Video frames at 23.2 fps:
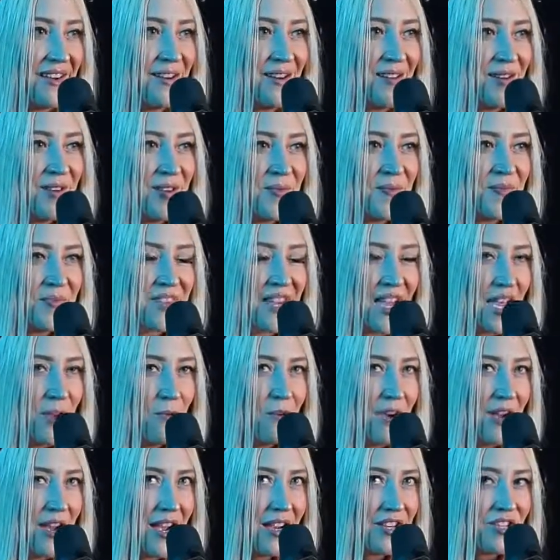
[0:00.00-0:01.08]

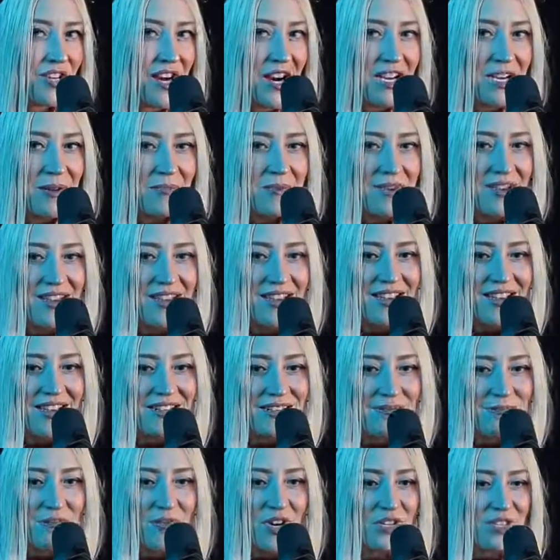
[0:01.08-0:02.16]
I tried to play
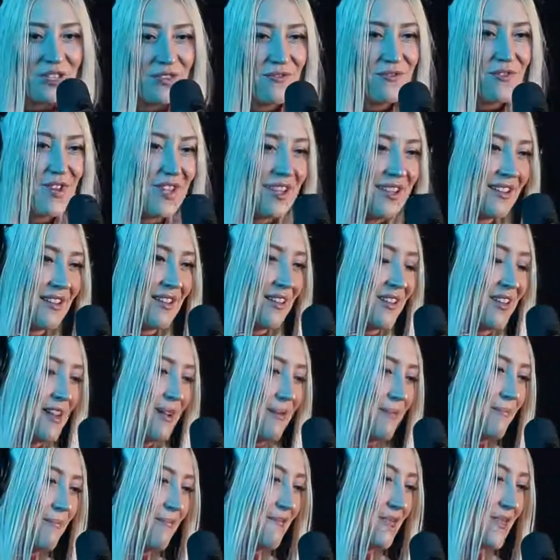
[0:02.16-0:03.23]
as much of like
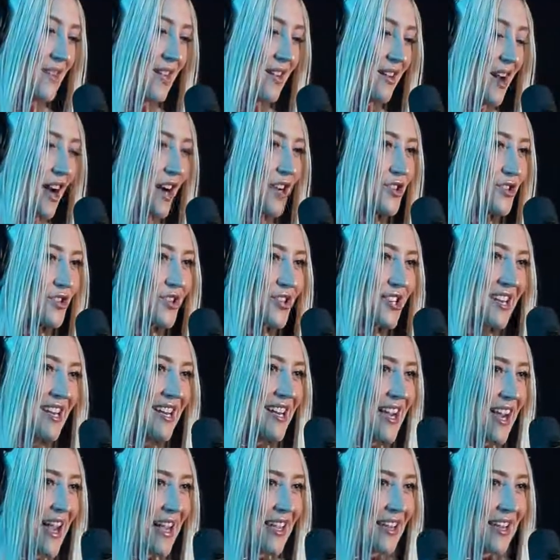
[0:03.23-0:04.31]
the
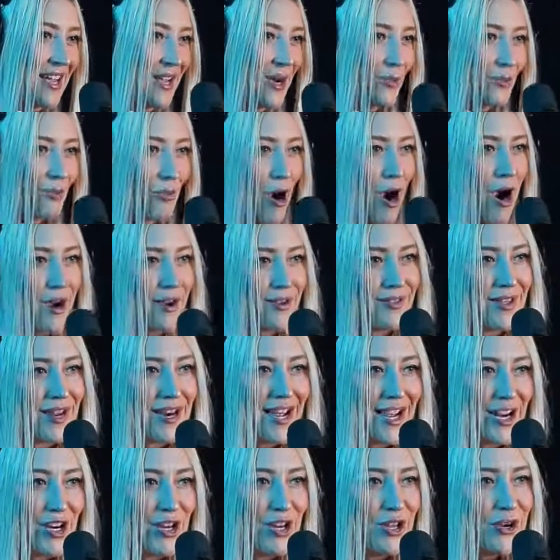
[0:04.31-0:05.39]
country and like rock that
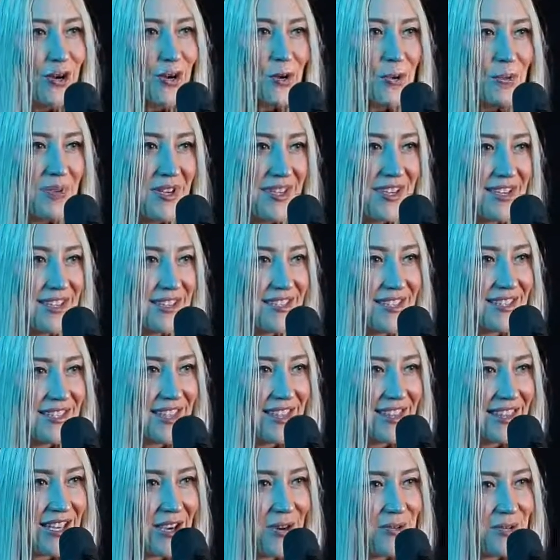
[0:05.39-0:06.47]
I knew, because
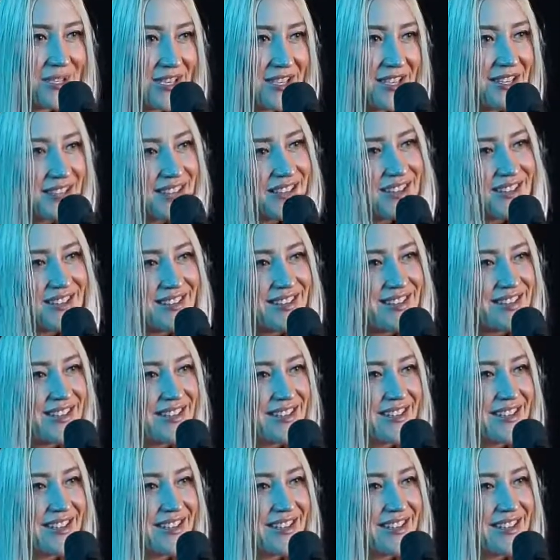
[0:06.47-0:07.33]
like that was the